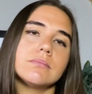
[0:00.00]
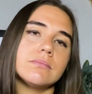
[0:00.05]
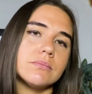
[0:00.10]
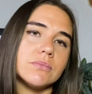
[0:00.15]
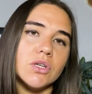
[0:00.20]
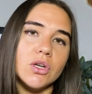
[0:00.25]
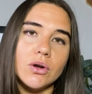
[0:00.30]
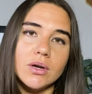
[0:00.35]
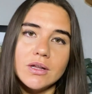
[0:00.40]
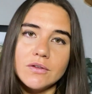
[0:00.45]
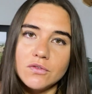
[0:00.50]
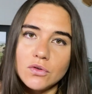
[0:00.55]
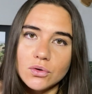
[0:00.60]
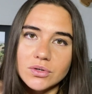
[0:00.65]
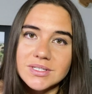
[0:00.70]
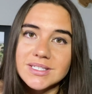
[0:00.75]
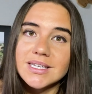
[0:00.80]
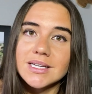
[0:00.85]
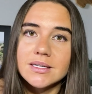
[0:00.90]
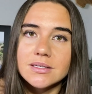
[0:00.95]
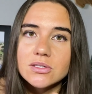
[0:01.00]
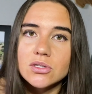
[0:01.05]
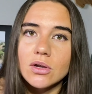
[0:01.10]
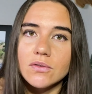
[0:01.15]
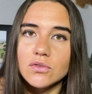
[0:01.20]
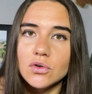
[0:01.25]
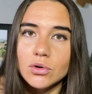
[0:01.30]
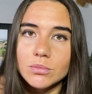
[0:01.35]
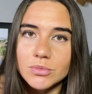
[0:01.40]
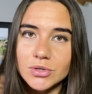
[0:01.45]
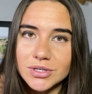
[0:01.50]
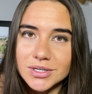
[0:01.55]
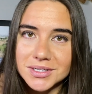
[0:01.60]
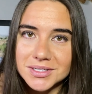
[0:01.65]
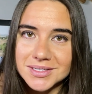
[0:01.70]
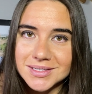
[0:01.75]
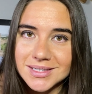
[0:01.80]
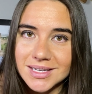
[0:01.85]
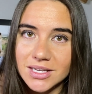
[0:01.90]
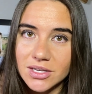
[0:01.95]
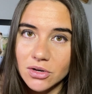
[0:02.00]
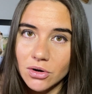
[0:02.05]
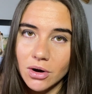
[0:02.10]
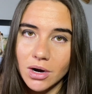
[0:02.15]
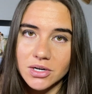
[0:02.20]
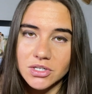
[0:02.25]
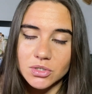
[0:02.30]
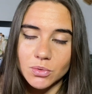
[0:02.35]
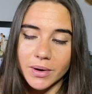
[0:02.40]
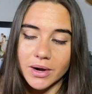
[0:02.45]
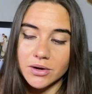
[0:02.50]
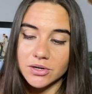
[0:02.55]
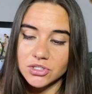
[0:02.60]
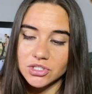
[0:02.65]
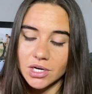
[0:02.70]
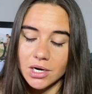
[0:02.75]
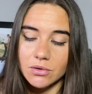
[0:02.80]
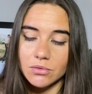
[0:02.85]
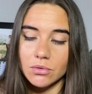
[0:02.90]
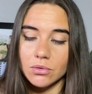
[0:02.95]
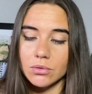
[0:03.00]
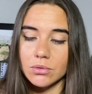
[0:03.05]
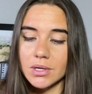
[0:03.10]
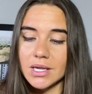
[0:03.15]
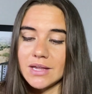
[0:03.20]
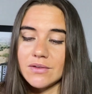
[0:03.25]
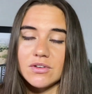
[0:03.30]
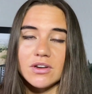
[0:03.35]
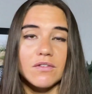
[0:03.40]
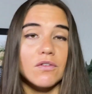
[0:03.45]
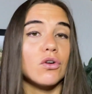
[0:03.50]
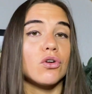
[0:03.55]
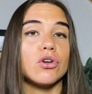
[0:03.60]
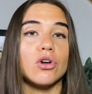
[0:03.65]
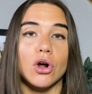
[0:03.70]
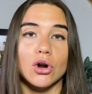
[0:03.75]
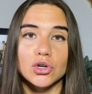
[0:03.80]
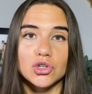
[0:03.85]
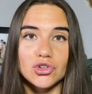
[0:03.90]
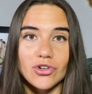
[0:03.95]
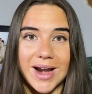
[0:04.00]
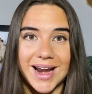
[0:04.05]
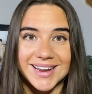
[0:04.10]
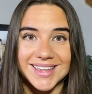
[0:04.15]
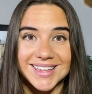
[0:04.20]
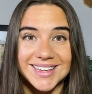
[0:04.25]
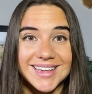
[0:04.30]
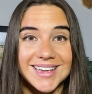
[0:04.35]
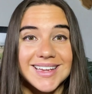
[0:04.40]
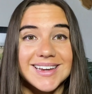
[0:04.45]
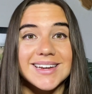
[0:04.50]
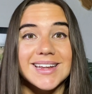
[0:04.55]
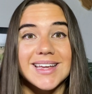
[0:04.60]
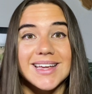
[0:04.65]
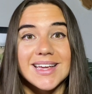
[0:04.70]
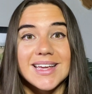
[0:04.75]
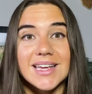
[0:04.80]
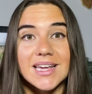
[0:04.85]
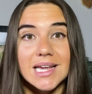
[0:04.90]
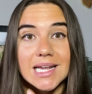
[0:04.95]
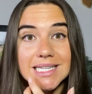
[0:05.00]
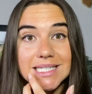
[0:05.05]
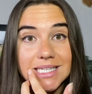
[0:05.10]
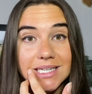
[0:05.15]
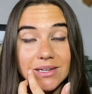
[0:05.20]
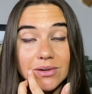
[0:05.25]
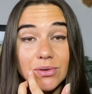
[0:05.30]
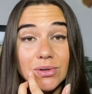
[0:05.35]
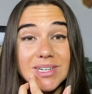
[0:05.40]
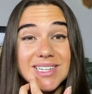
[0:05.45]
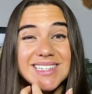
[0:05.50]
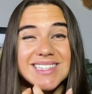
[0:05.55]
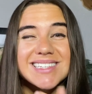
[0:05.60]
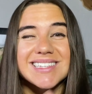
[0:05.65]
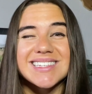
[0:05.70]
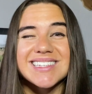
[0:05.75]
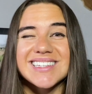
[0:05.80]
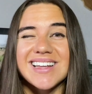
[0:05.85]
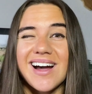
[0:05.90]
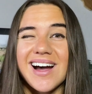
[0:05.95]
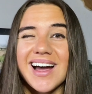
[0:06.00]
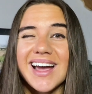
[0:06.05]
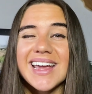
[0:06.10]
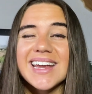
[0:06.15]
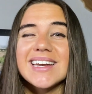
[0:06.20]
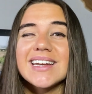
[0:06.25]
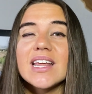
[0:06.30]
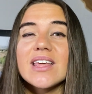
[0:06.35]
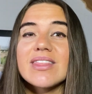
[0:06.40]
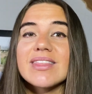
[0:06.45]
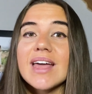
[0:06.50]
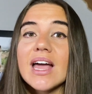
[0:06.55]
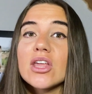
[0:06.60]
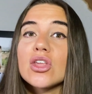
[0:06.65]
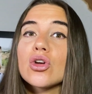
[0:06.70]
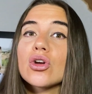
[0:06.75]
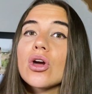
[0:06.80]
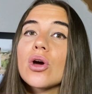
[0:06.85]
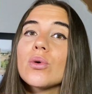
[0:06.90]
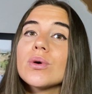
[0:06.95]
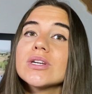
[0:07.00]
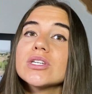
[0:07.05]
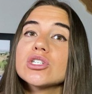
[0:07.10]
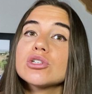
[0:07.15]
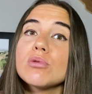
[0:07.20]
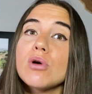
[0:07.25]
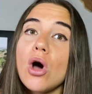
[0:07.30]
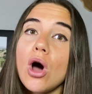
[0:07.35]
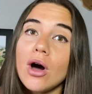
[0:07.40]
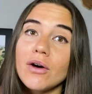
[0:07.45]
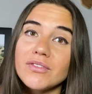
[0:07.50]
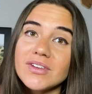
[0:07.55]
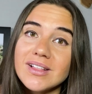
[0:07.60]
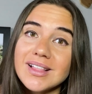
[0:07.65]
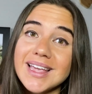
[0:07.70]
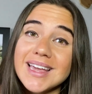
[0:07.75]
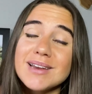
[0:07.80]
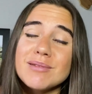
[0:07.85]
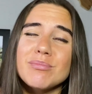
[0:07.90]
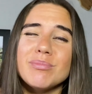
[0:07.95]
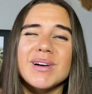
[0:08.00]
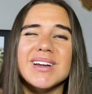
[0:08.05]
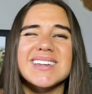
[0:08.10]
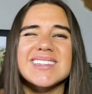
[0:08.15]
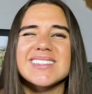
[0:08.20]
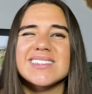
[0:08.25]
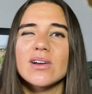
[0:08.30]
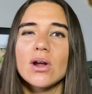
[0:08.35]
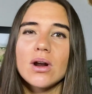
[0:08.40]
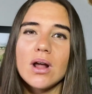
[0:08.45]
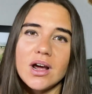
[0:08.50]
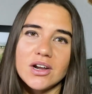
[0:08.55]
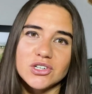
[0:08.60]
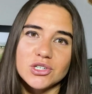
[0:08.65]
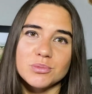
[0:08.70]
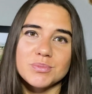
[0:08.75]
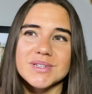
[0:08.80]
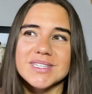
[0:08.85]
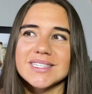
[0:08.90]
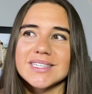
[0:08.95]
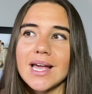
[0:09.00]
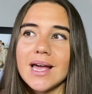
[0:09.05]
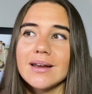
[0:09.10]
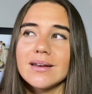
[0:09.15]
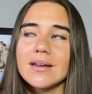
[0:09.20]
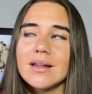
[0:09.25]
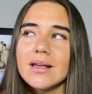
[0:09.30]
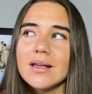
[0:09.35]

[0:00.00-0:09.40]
if you're seeing cervical mucus in your underwear in general, even if you're not tracking it, it's a good sign that you're going to ovulate, but it's not 100%.